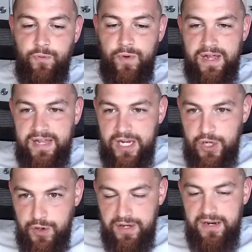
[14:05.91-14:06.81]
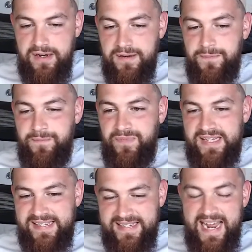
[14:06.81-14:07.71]
really good
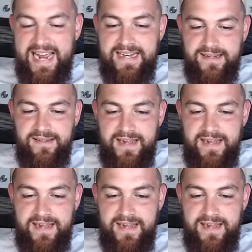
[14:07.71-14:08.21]
state,